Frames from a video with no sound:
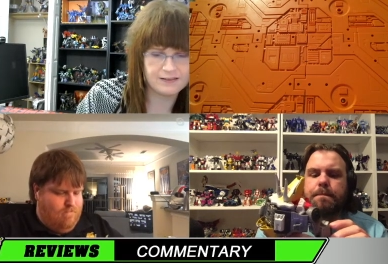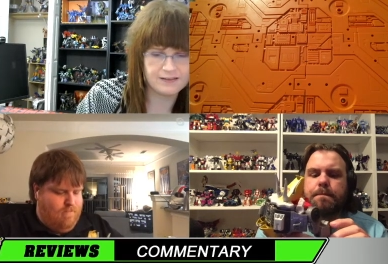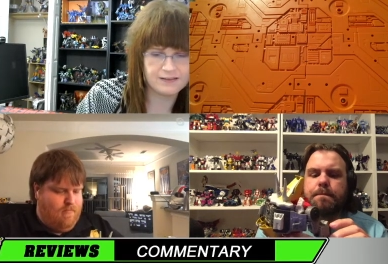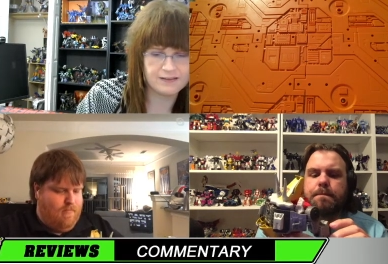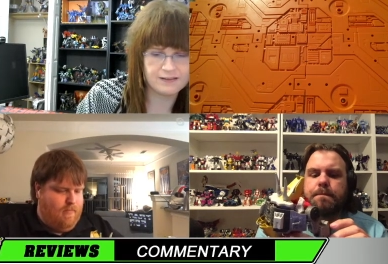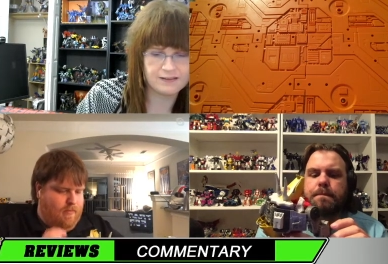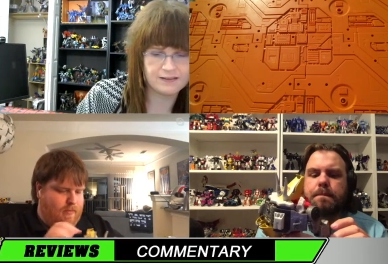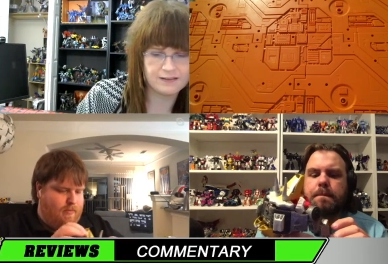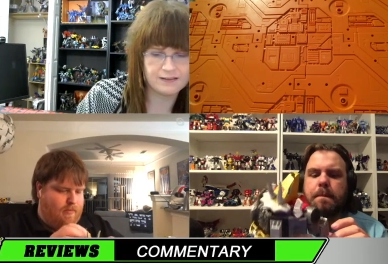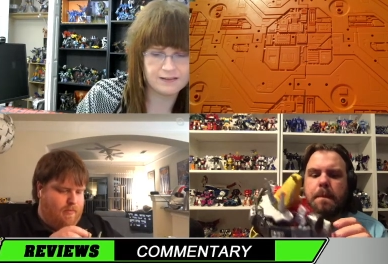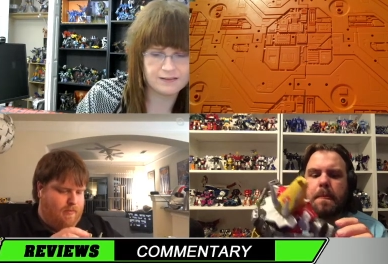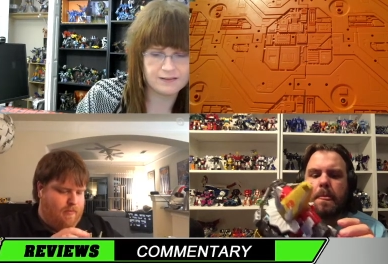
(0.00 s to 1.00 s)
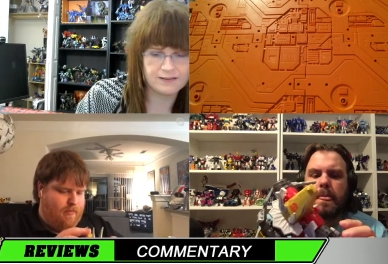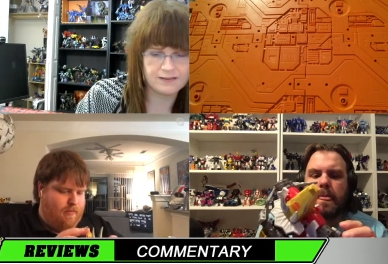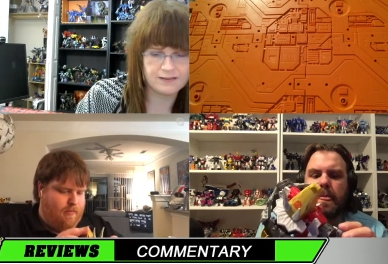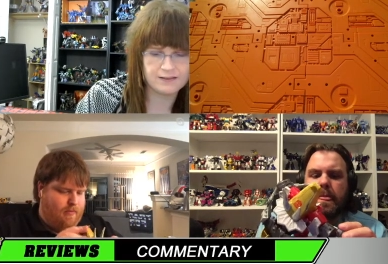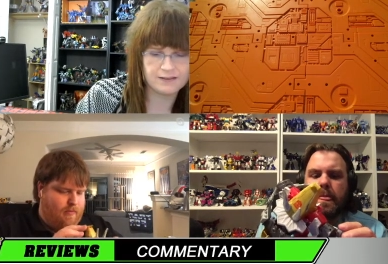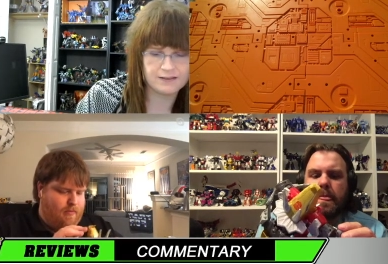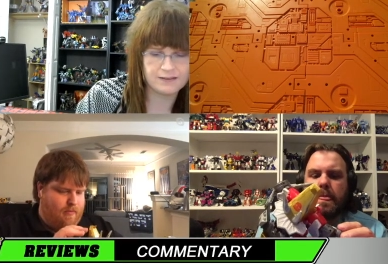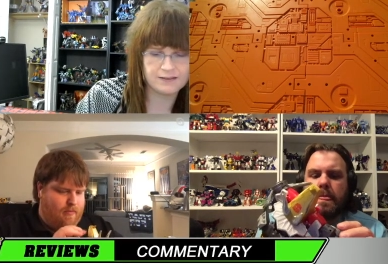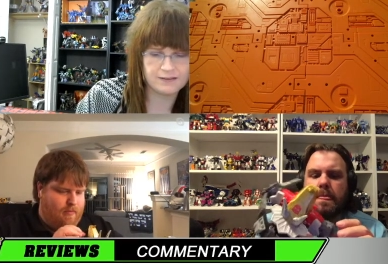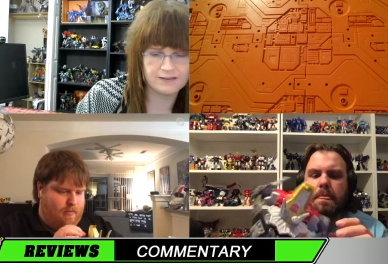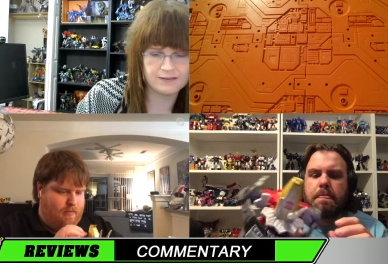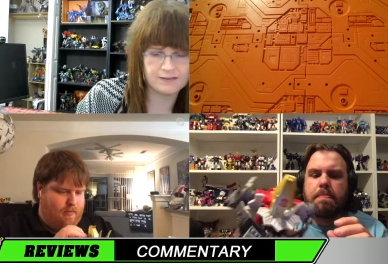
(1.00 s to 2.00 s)

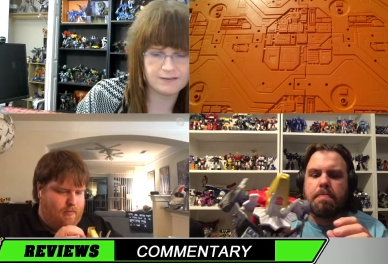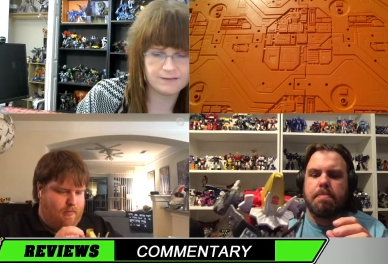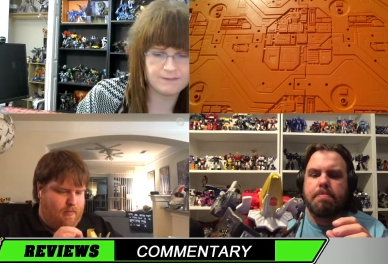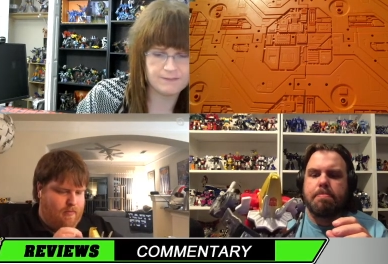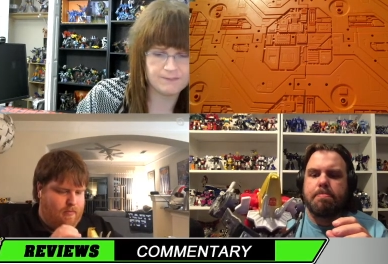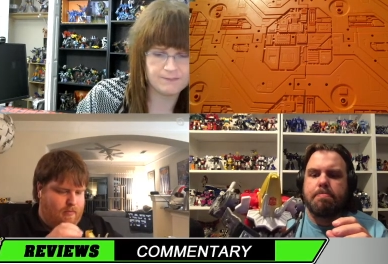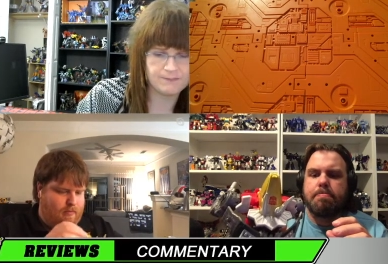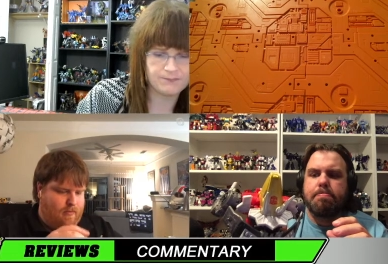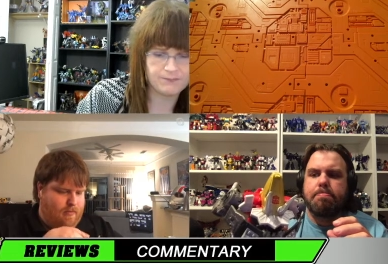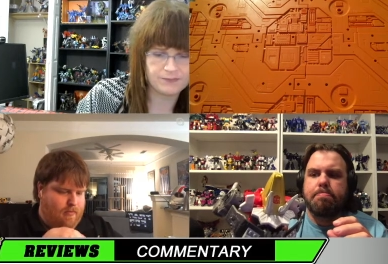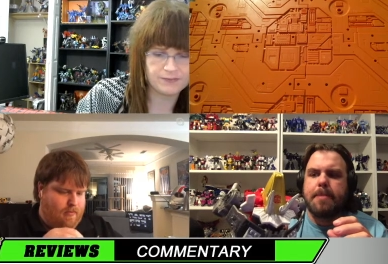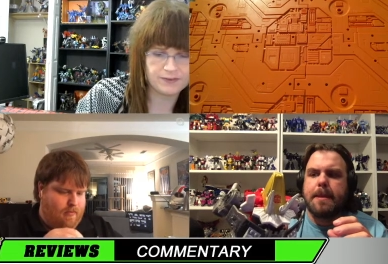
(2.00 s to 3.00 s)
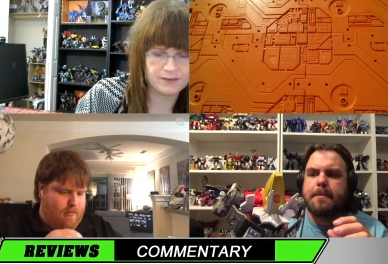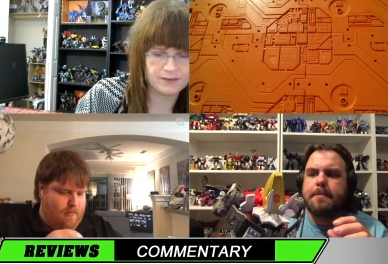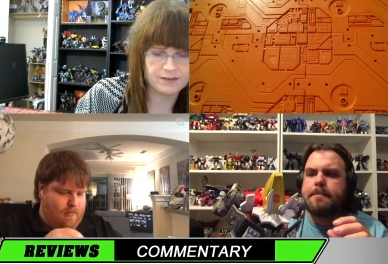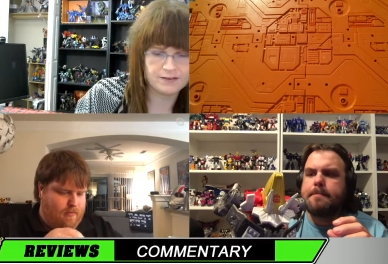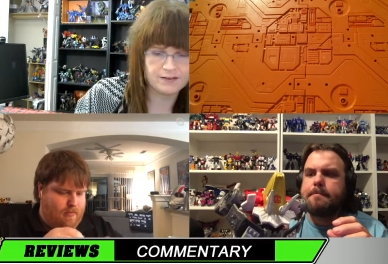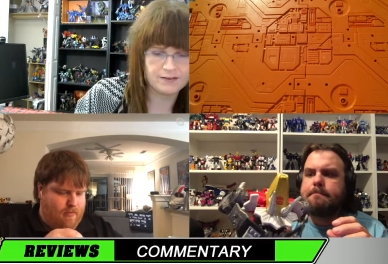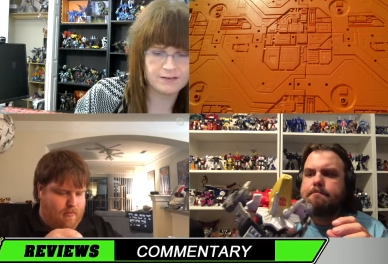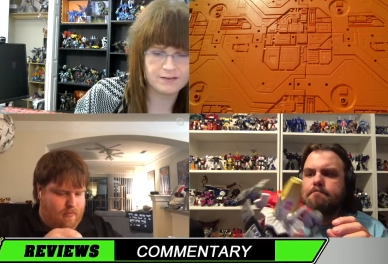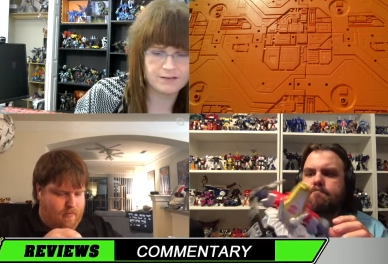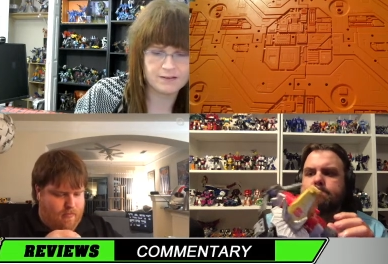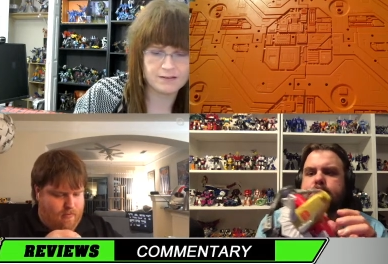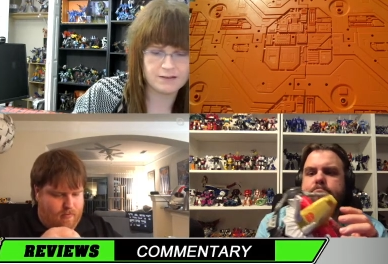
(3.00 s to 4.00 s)

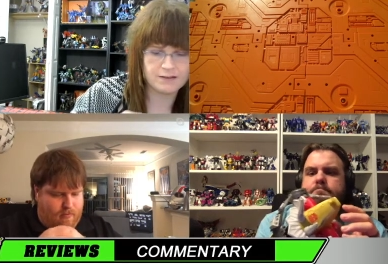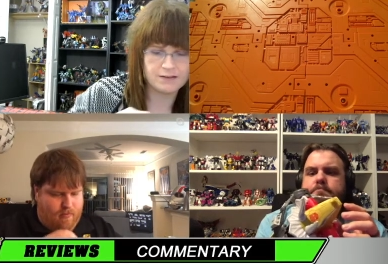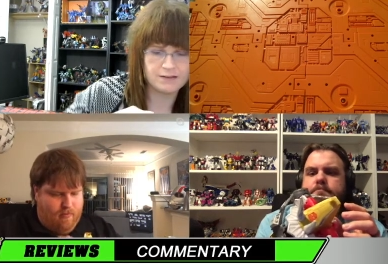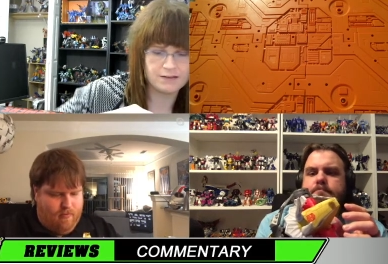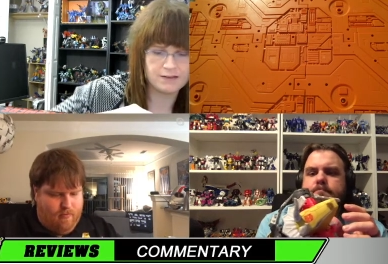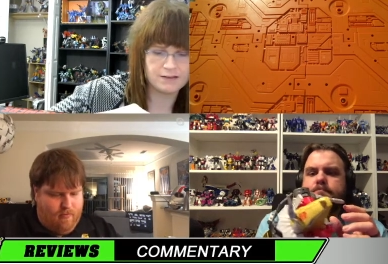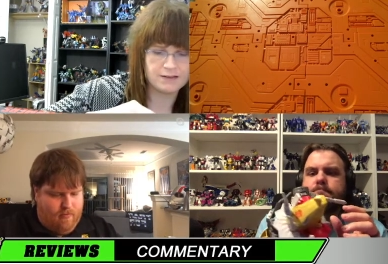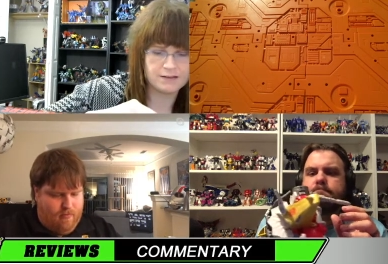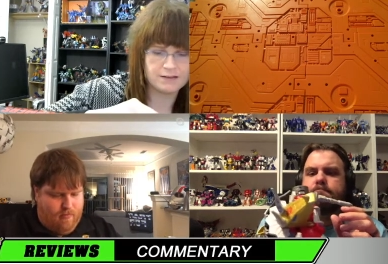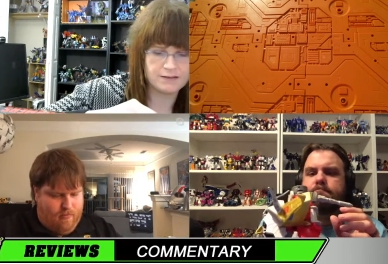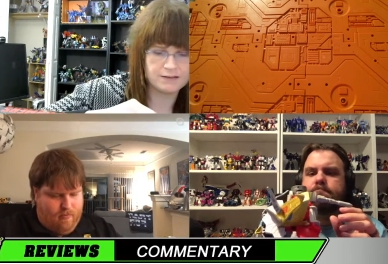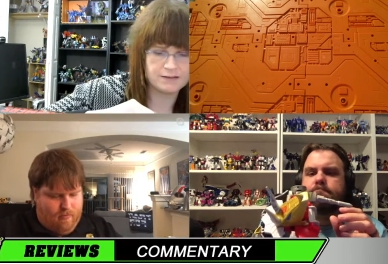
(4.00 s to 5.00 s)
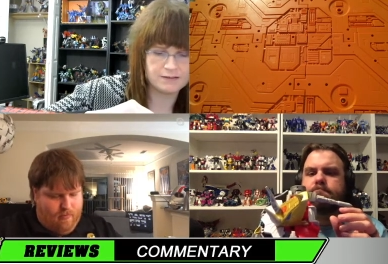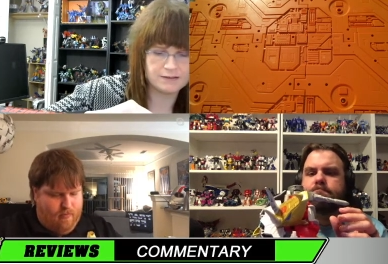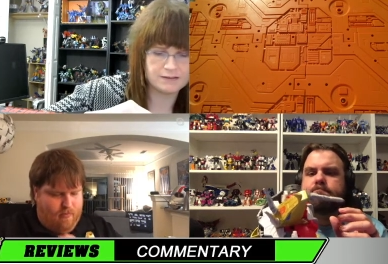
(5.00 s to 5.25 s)
No one is speaking in this clip.